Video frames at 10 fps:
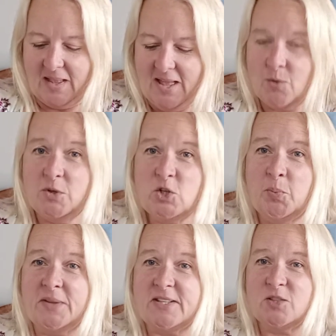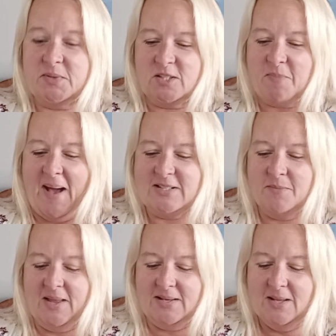and when you put these with the sphagnum
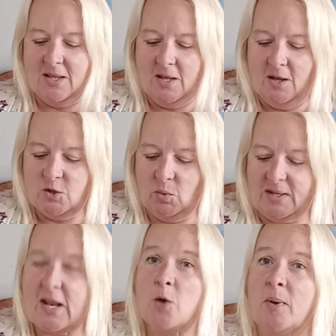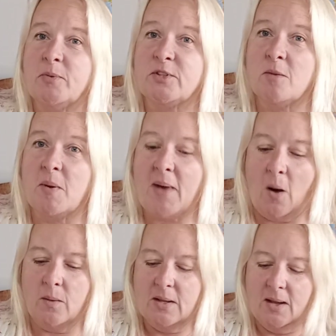in, you will get air bubbles come about.